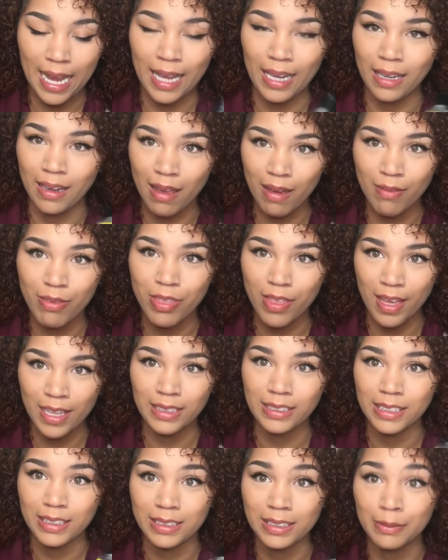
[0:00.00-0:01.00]
I love
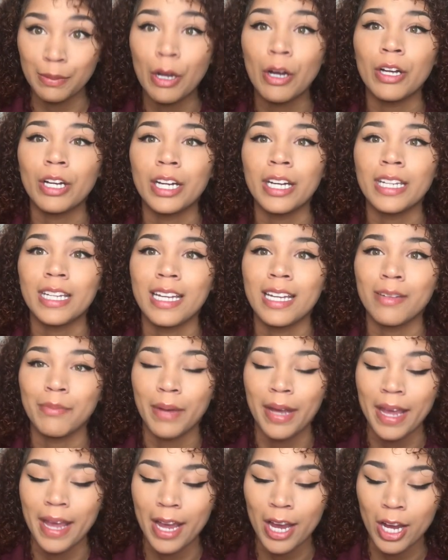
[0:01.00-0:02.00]
things that smell good in
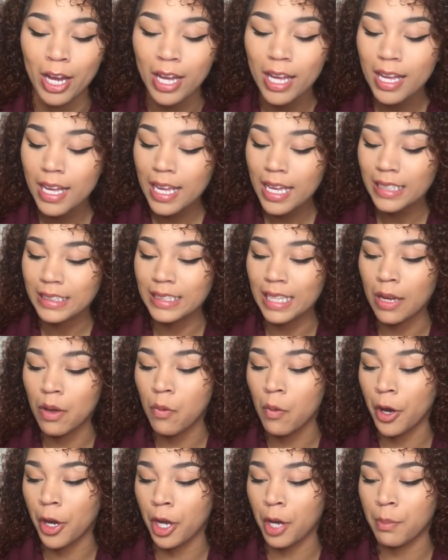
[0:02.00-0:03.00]
my hair. It's
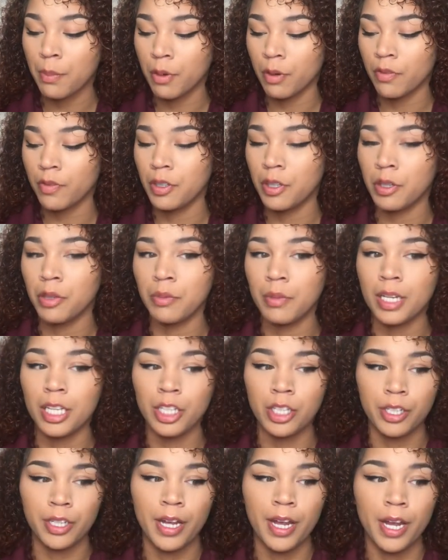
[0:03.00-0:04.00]
like wearing a perfume
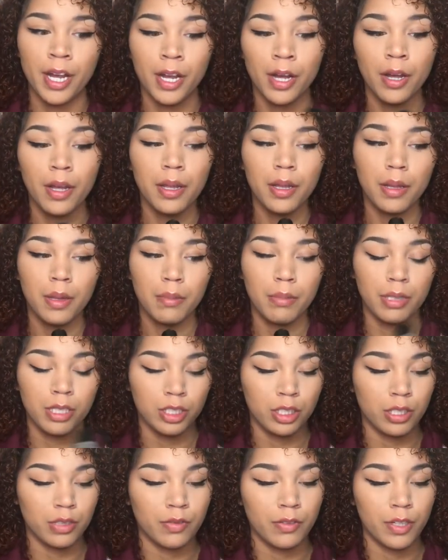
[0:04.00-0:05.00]
in your hair, but
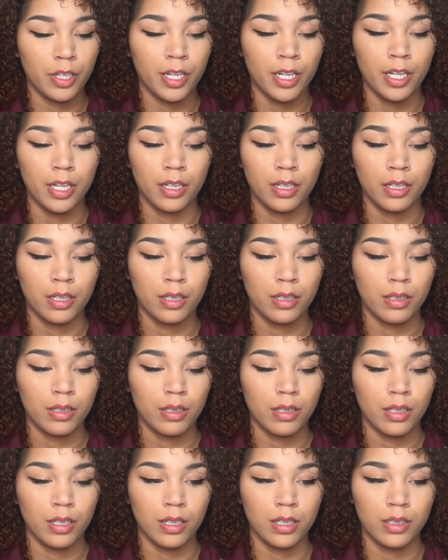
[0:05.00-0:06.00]
it's good for your hair
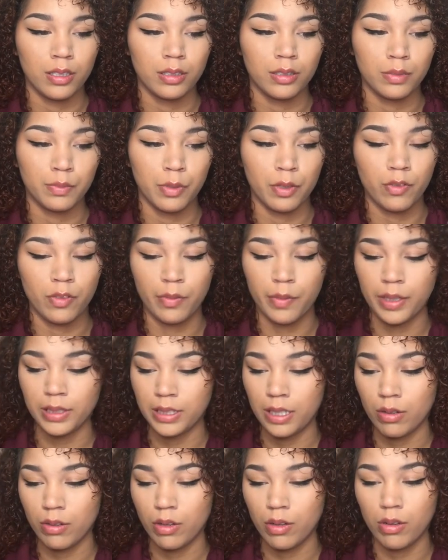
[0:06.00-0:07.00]
because perfume
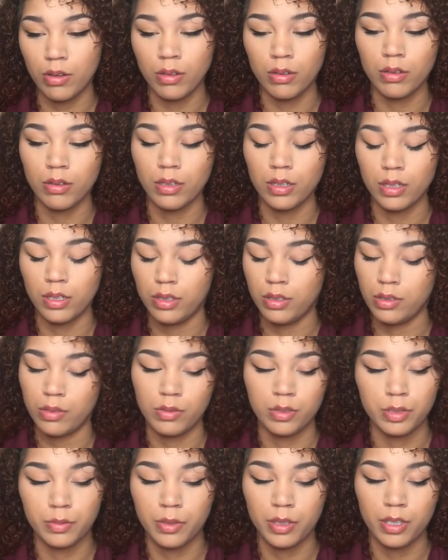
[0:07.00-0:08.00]
has alcohol and you don't
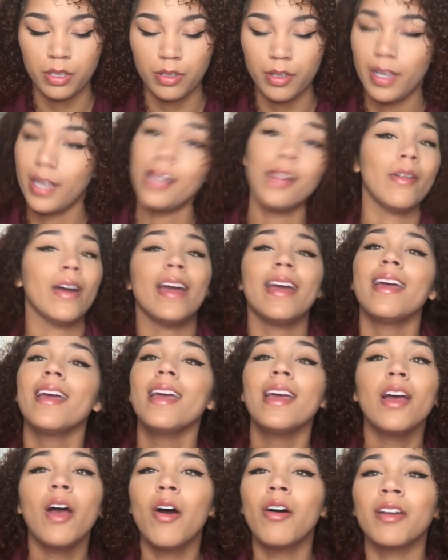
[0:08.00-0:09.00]
want to smell your hair. Anyway,
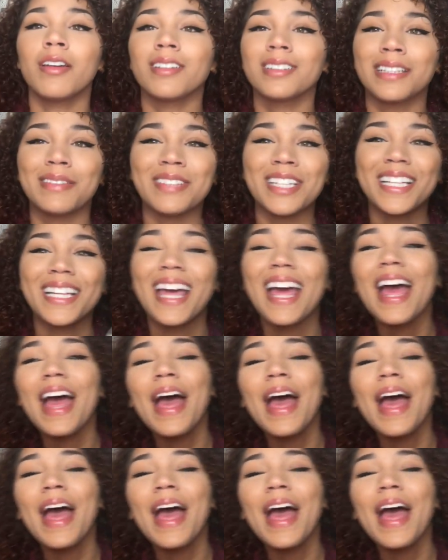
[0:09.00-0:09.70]
hold on to something.